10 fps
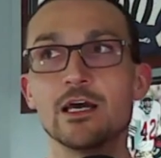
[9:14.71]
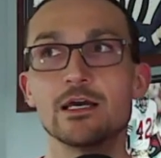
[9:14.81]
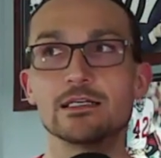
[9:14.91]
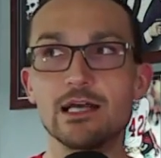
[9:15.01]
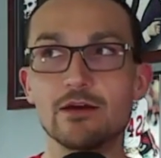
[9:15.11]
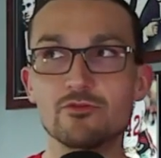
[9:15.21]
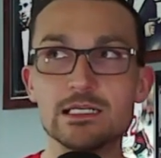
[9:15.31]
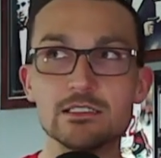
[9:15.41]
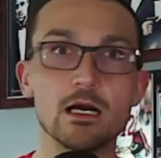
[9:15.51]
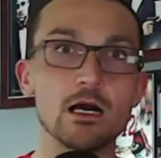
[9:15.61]

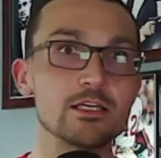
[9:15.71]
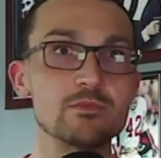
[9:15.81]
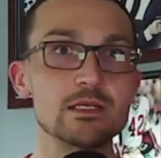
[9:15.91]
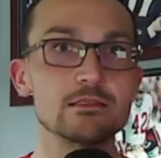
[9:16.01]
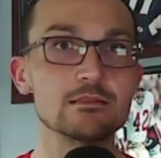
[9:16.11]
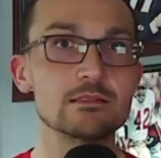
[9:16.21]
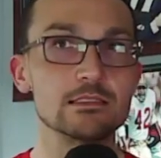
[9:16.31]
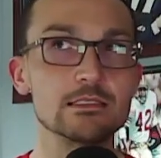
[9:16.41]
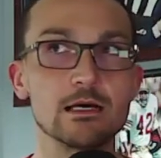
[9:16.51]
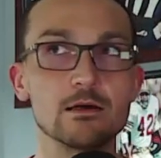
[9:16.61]
government documents
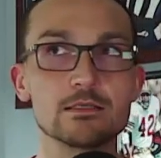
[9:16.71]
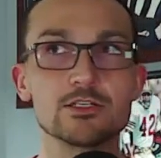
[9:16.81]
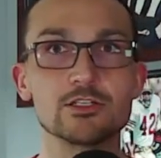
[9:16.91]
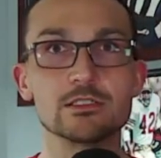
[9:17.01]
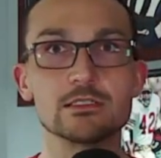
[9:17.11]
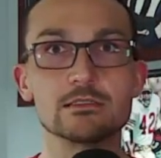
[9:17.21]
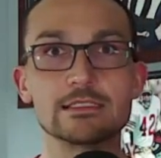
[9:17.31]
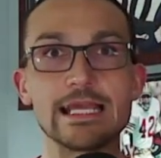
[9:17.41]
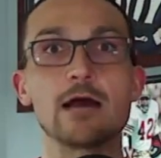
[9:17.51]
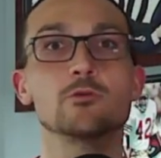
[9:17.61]
and uh, certain
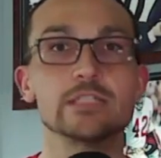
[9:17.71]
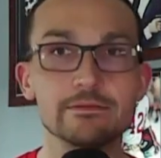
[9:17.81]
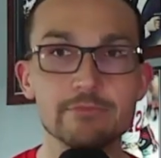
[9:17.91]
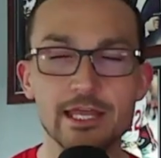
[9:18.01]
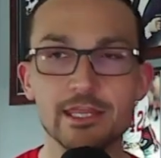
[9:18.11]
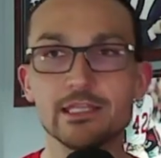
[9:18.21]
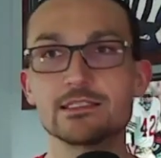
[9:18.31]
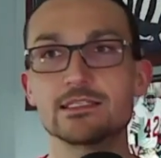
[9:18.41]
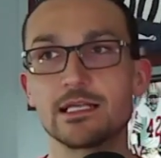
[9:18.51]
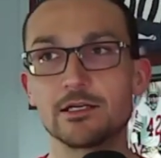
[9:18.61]
counting
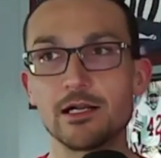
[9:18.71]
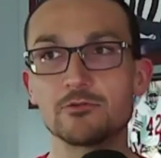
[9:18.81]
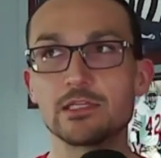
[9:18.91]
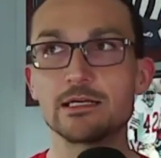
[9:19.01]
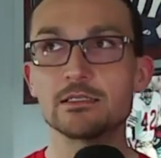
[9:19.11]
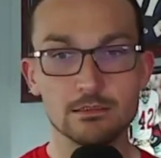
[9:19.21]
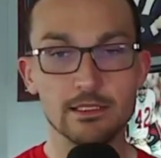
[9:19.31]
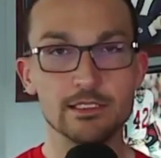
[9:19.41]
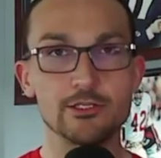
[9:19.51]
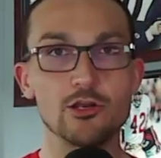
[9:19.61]
methods that are out there. I
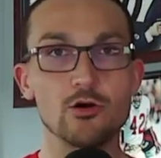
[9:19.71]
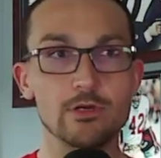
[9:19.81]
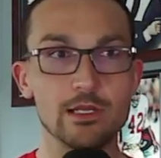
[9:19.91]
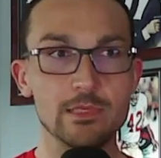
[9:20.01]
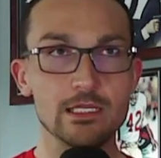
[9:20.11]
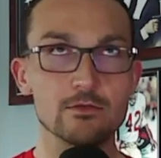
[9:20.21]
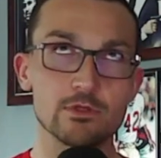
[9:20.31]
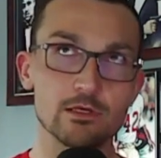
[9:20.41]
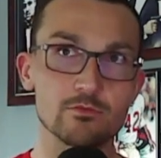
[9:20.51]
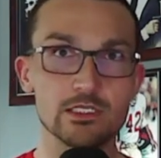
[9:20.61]
think you know what I mean
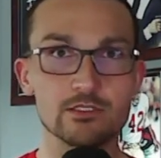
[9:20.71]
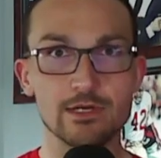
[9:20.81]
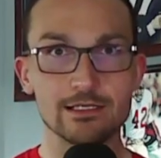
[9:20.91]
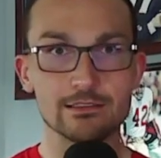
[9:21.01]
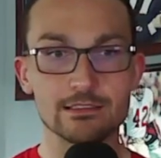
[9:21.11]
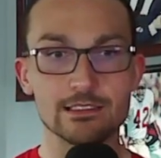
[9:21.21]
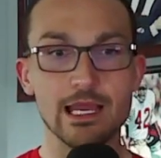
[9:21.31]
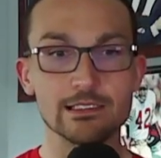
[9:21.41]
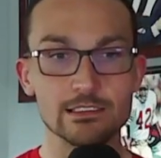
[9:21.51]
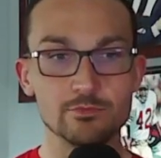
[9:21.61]
without me directly
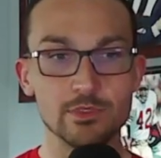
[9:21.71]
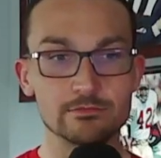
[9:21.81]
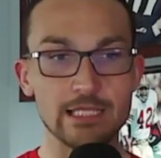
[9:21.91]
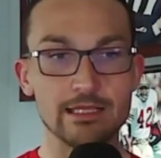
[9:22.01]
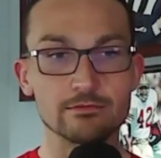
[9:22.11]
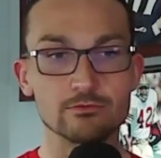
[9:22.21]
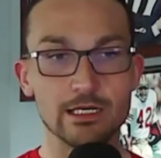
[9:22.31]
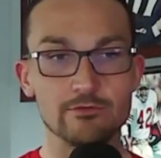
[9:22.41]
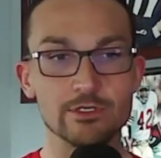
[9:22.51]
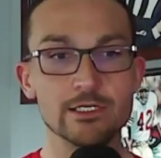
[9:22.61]
saying it, but hey,
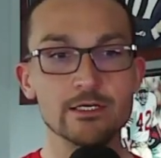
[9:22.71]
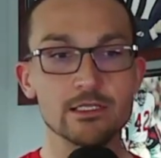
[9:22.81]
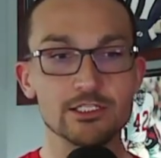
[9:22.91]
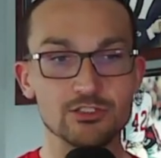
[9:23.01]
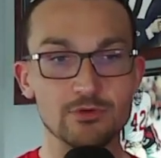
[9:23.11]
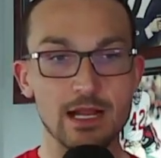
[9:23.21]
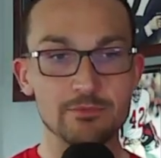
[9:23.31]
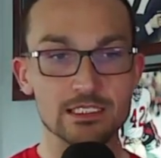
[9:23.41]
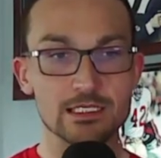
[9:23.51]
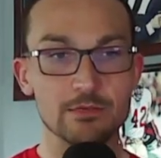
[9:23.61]
whatever. Let's just wrap
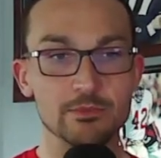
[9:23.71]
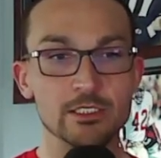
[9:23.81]
this up.